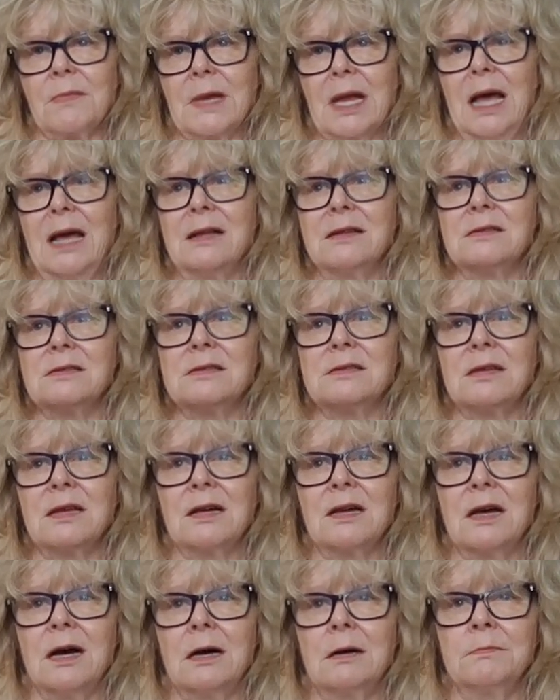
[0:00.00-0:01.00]
and
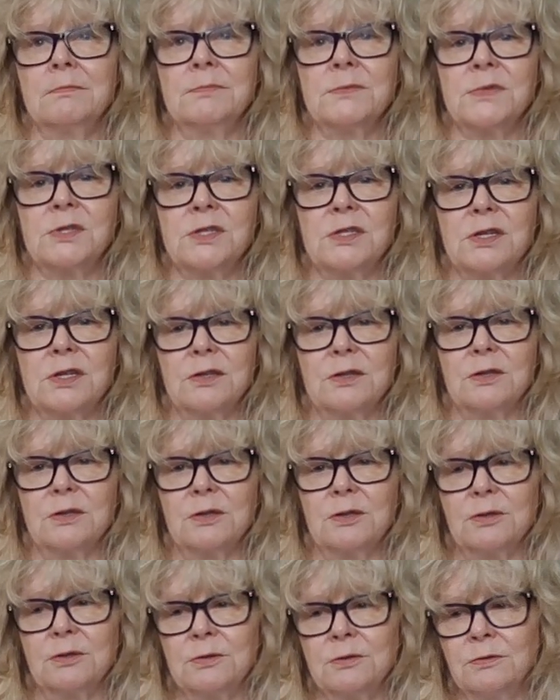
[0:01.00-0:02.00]
succumb
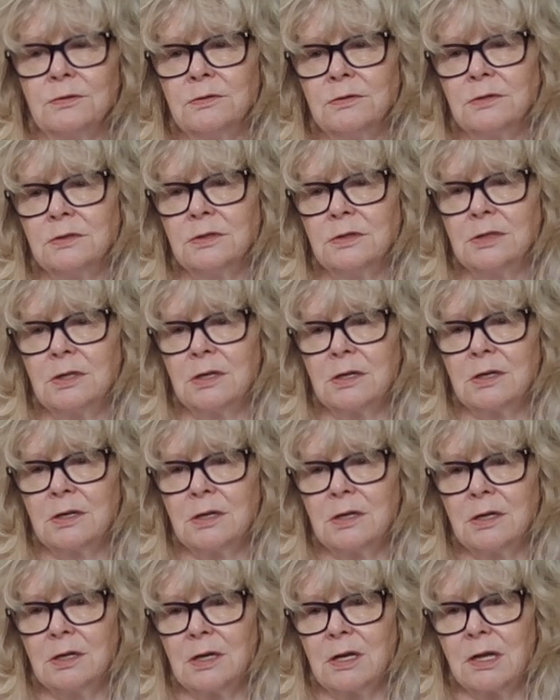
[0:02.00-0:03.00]
to
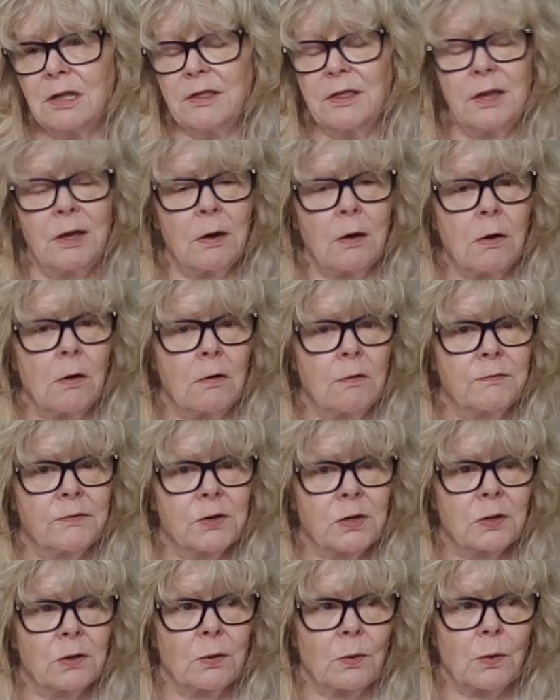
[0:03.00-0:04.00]
the
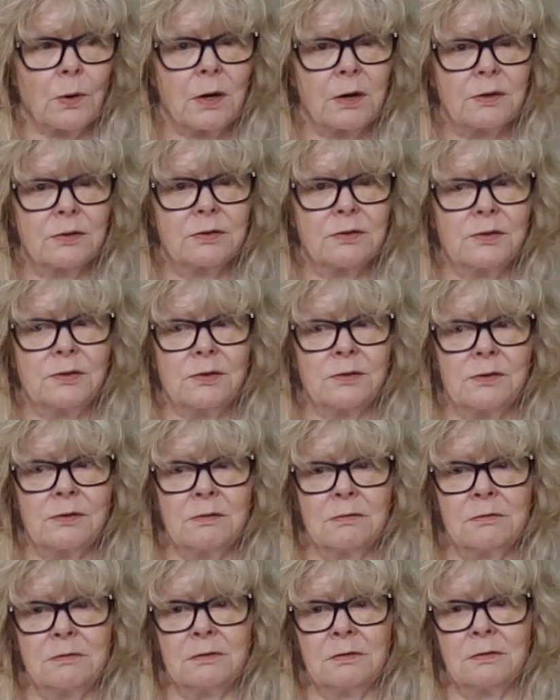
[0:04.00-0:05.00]
overlords
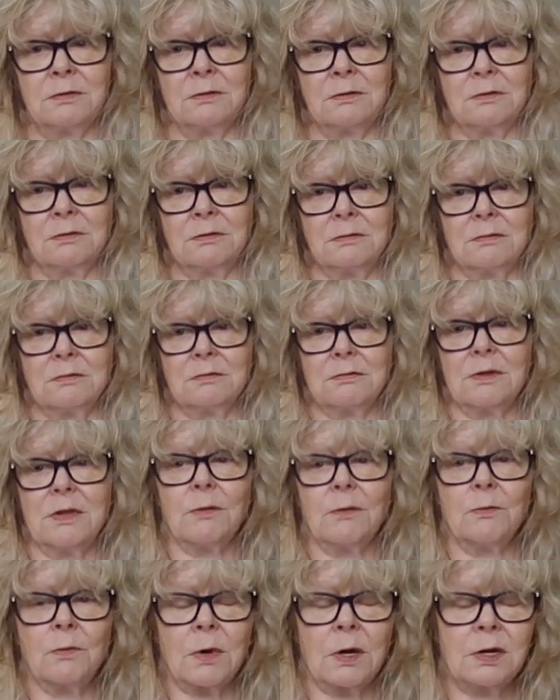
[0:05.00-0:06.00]

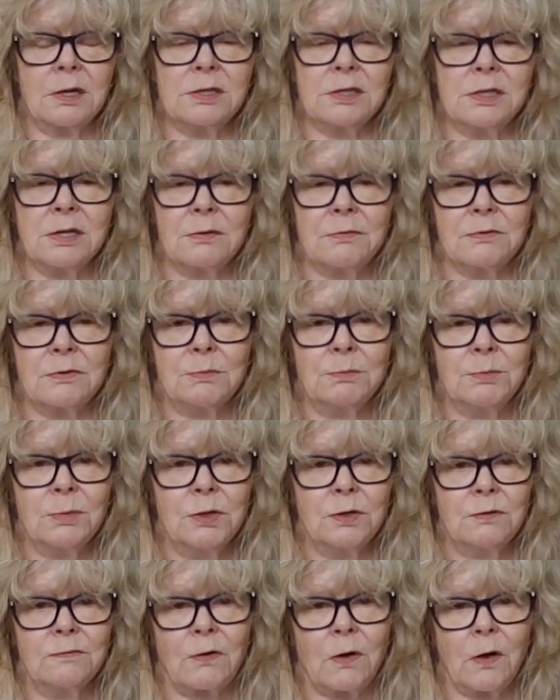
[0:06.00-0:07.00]
that wanted to
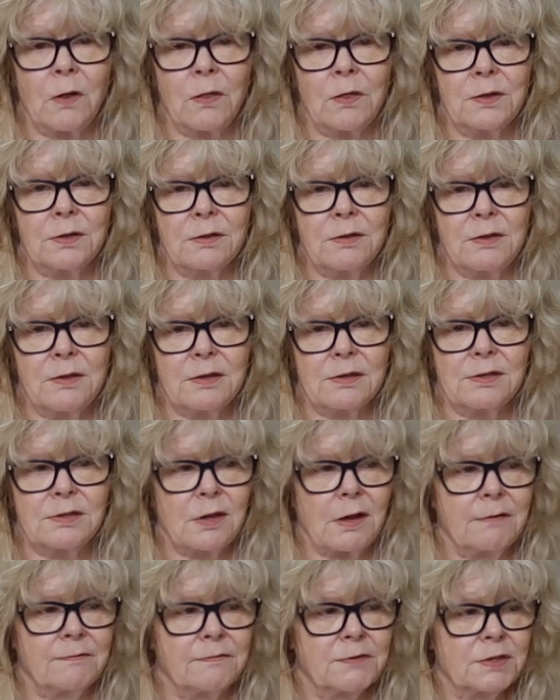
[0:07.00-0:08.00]
remove all the
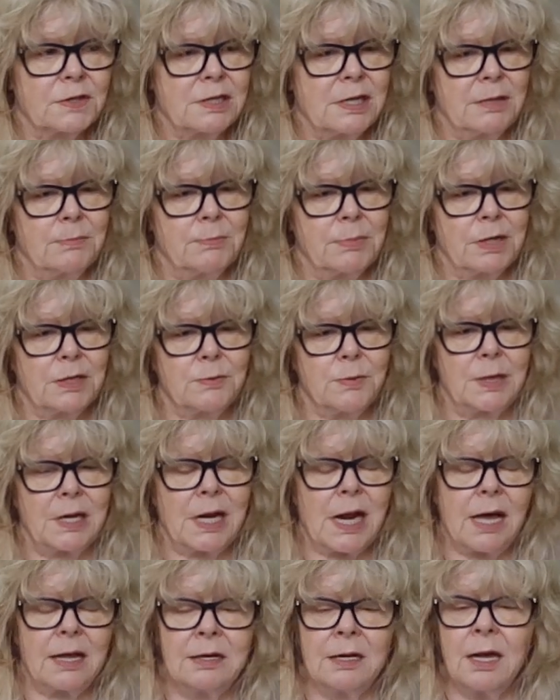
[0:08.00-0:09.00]
sovereignty
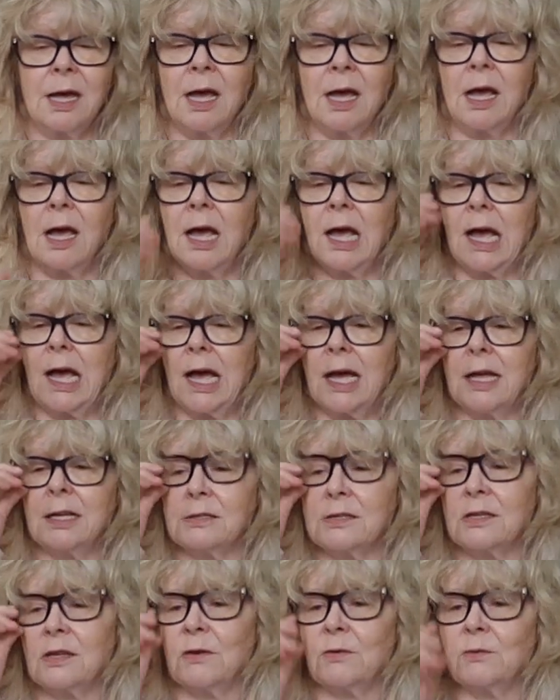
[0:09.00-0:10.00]
between.
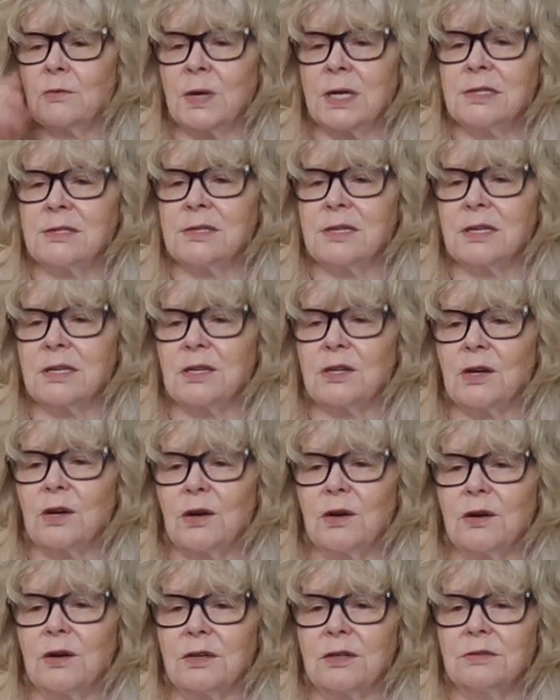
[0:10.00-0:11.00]
And so what's
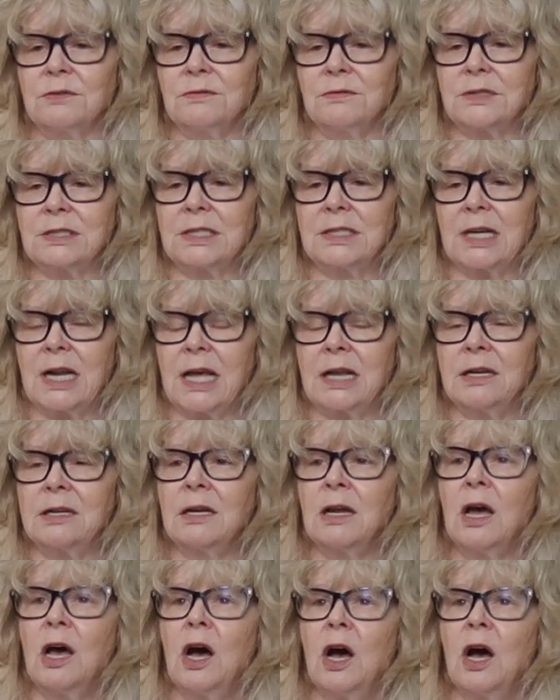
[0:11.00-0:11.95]
occurred, and